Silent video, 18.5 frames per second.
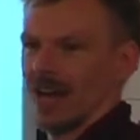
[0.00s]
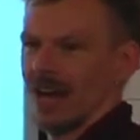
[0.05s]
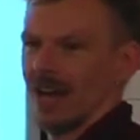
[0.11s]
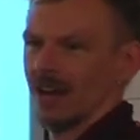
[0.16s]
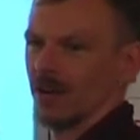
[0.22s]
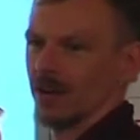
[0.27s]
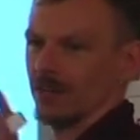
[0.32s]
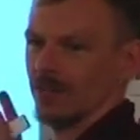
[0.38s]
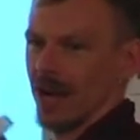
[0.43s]

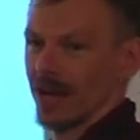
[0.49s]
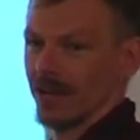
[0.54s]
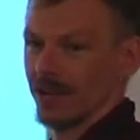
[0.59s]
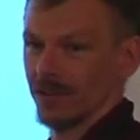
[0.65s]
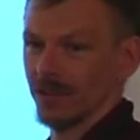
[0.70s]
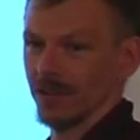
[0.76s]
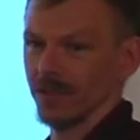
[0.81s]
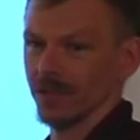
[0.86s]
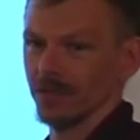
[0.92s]
alloc
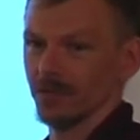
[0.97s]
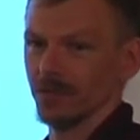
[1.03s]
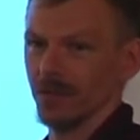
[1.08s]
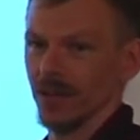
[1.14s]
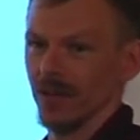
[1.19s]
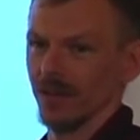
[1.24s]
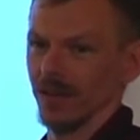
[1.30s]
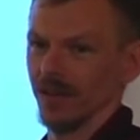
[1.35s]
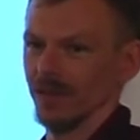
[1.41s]
macro is
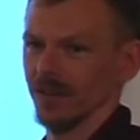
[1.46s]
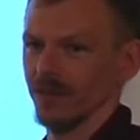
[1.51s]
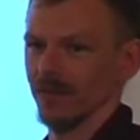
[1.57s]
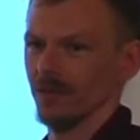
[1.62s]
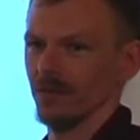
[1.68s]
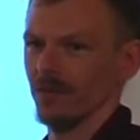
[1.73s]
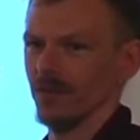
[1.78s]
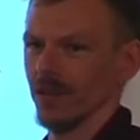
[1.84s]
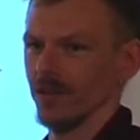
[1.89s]
where
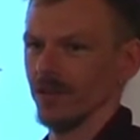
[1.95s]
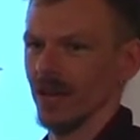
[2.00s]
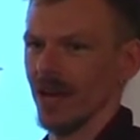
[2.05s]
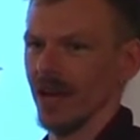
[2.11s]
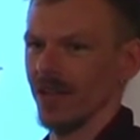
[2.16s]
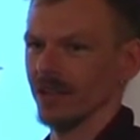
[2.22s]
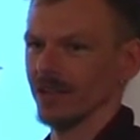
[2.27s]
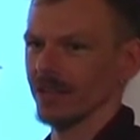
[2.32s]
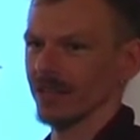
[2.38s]
you
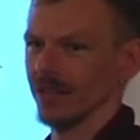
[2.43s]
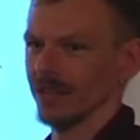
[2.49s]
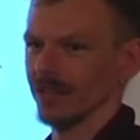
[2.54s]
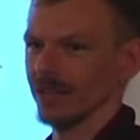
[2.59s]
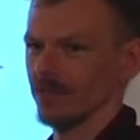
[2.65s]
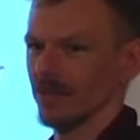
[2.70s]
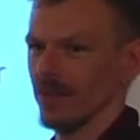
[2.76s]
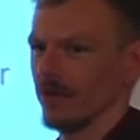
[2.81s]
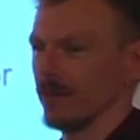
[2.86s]

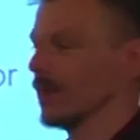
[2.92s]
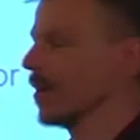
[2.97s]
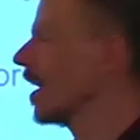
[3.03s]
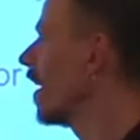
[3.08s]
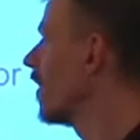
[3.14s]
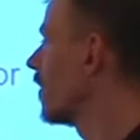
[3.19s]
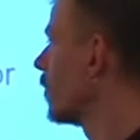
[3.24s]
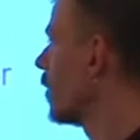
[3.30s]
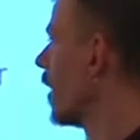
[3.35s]
allocate memory,
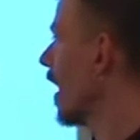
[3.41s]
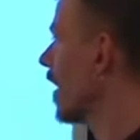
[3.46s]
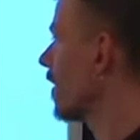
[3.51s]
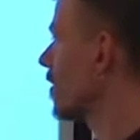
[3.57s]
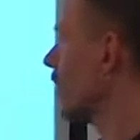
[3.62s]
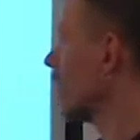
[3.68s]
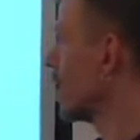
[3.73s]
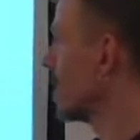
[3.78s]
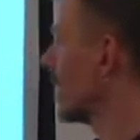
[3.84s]
and you
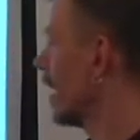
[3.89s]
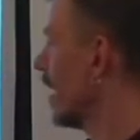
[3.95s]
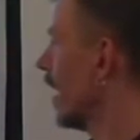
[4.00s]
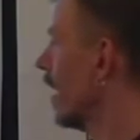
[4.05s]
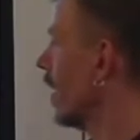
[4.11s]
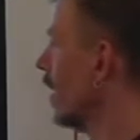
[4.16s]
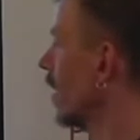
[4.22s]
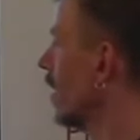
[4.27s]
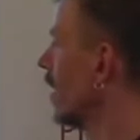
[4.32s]
actually
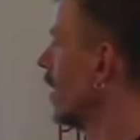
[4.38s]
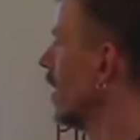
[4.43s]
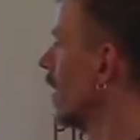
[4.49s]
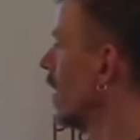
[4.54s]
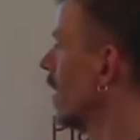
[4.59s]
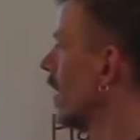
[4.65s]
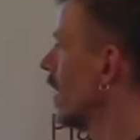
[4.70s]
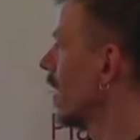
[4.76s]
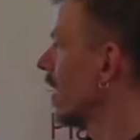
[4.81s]
tell
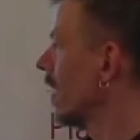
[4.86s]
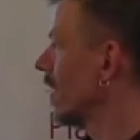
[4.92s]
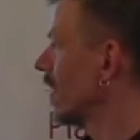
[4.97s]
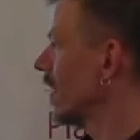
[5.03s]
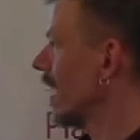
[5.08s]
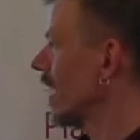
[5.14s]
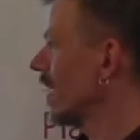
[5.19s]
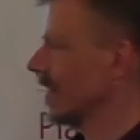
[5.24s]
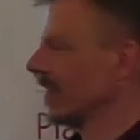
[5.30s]

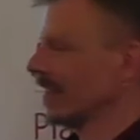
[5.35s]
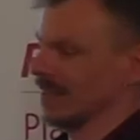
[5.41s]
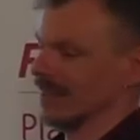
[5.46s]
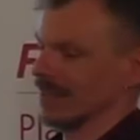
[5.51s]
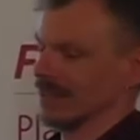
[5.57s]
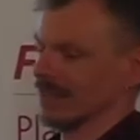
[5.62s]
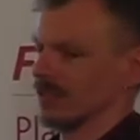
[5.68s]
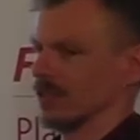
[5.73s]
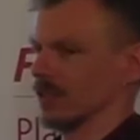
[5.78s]
that
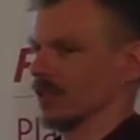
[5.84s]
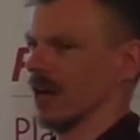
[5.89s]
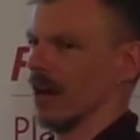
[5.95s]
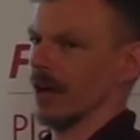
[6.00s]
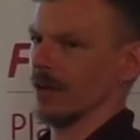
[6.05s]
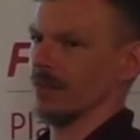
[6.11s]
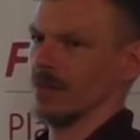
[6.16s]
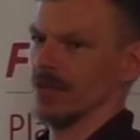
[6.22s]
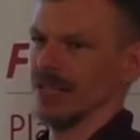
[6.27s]
it's the
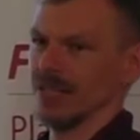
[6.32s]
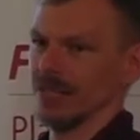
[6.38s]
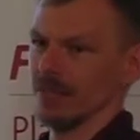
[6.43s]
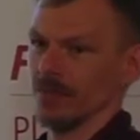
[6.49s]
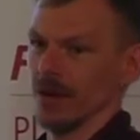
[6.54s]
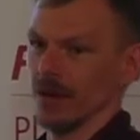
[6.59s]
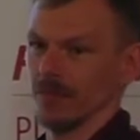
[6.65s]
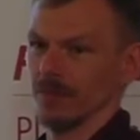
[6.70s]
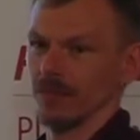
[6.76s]
type
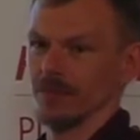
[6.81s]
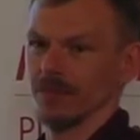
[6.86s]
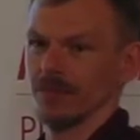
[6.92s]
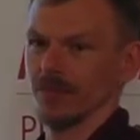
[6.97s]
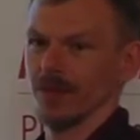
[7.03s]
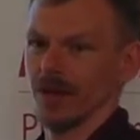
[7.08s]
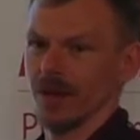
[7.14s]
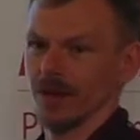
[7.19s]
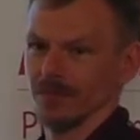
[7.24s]
heap
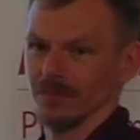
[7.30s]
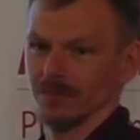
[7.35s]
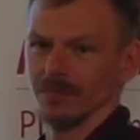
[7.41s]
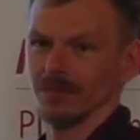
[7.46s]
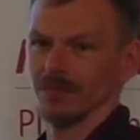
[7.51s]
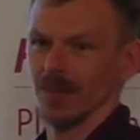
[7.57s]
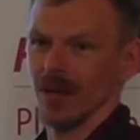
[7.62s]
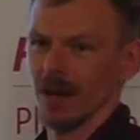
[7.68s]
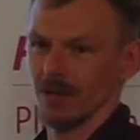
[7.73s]

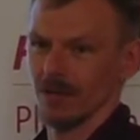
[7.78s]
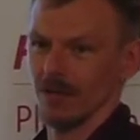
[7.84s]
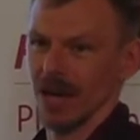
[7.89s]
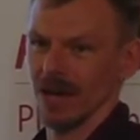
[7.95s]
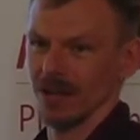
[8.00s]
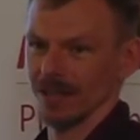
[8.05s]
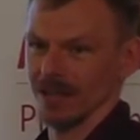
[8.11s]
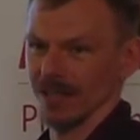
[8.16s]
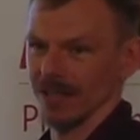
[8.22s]
I'm
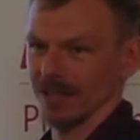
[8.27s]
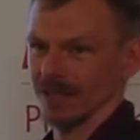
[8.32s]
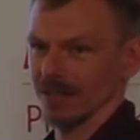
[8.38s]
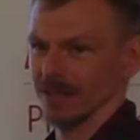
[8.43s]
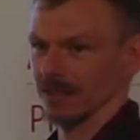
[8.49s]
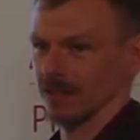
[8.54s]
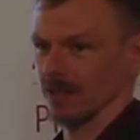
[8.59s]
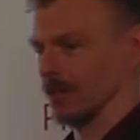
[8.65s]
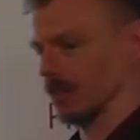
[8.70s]

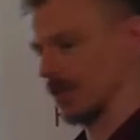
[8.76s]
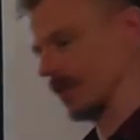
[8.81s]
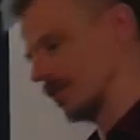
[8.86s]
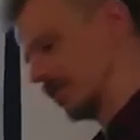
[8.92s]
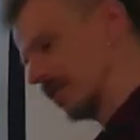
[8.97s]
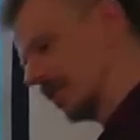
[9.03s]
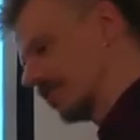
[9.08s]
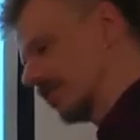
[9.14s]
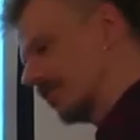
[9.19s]
allocating. So we
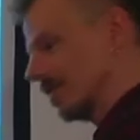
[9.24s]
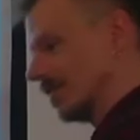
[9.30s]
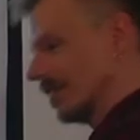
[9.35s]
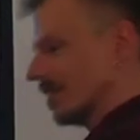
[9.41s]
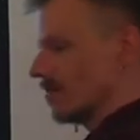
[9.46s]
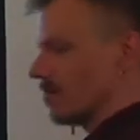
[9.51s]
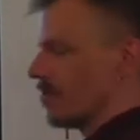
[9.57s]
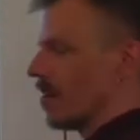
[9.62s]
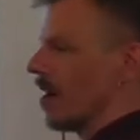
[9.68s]
could
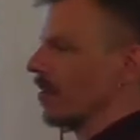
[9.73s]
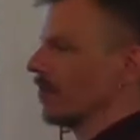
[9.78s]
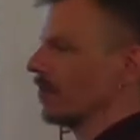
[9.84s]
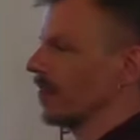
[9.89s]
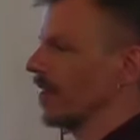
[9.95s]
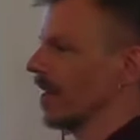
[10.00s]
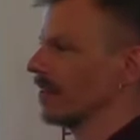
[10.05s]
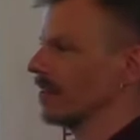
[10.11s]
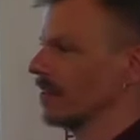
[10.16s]
just
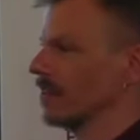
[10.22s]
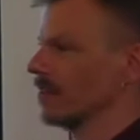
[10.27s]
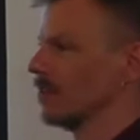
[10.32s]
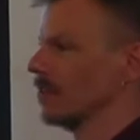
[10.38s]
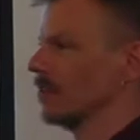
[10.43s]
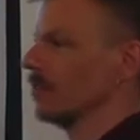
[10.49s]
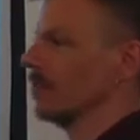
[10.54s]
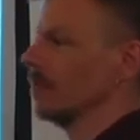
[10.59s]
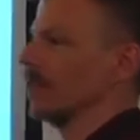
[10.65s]
route that
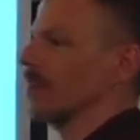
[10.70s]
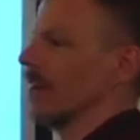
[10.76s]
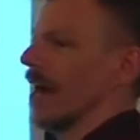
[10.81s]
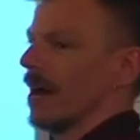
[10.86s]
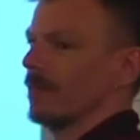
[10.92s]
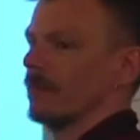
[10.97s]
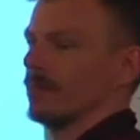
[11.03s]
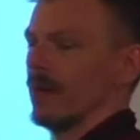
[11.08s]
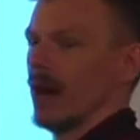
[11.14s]
to the
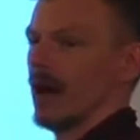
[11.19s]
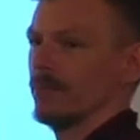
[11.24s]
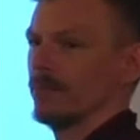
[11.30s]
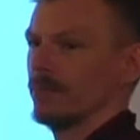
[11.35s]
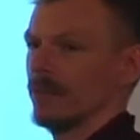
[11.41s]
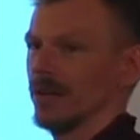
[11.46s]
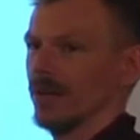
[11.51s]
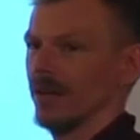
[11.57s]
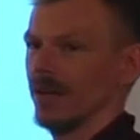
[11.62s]

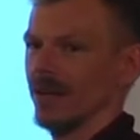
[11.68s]
mmap